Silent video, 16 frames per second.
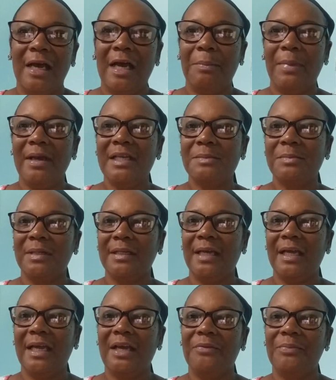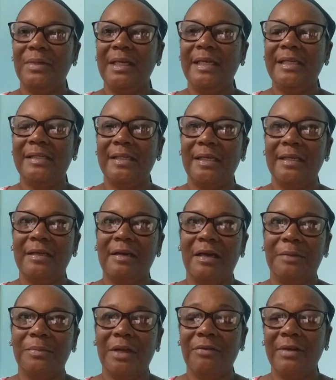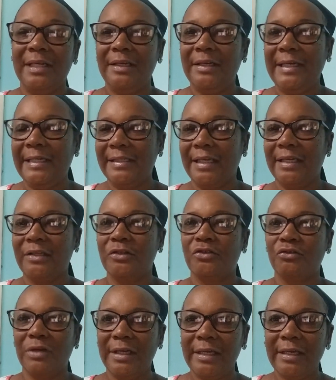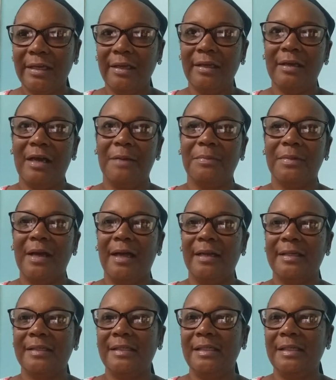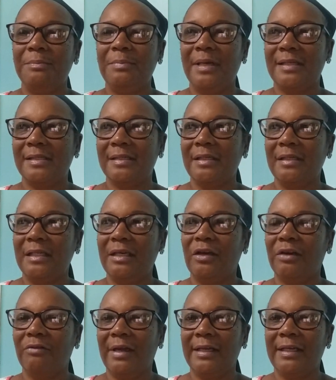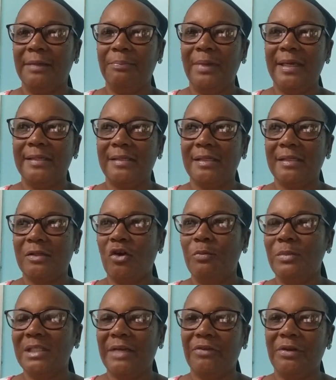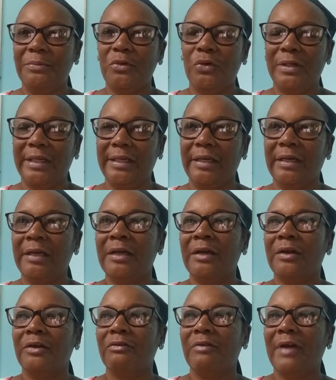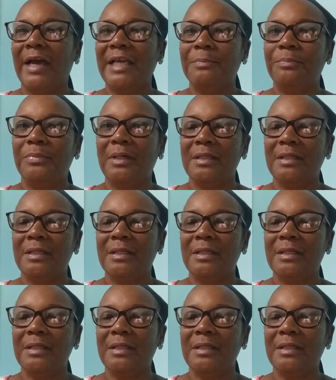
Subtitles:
My husband and I have been eating, drinking garlic tea basically on a regular basis, almost every morning, right?